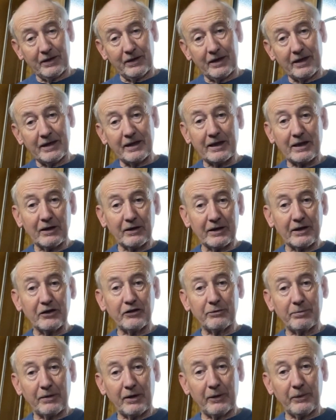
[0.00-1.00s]
a little
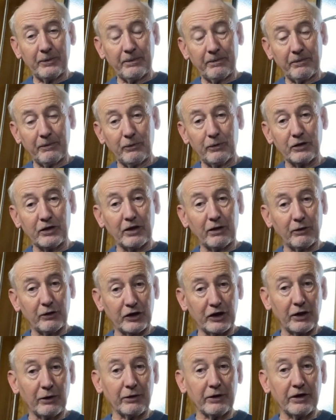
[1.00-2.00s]
gizmo, which I'll
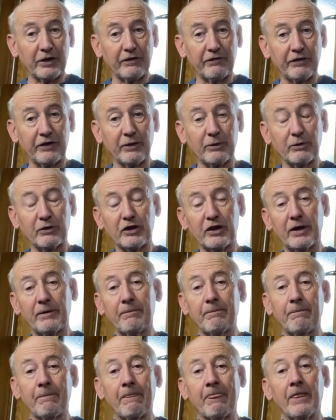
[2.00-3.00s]
show you in the future,
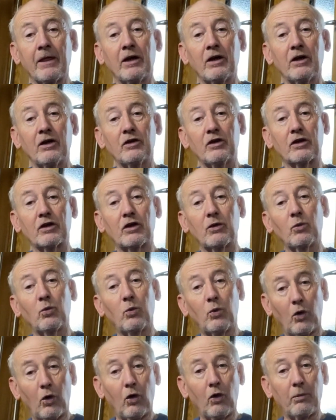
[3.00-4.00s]
that'll
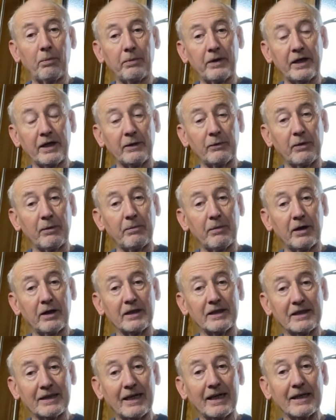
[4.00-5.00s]
warn me when
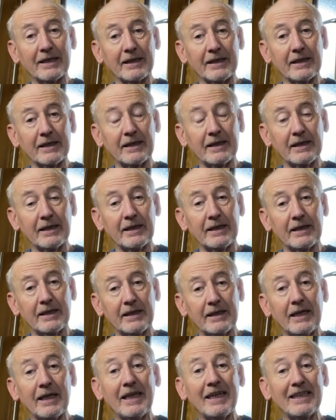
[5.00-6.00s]
my tank
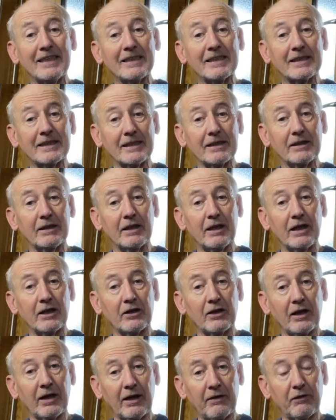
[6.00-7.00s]
is
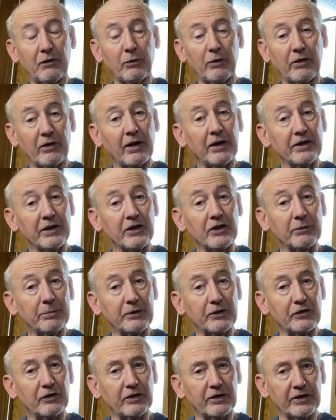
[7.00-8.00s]
at a level where I need to
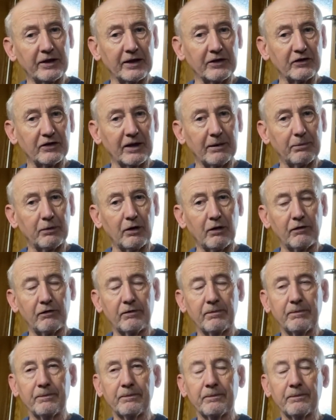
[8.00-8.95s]
be turning that tap off.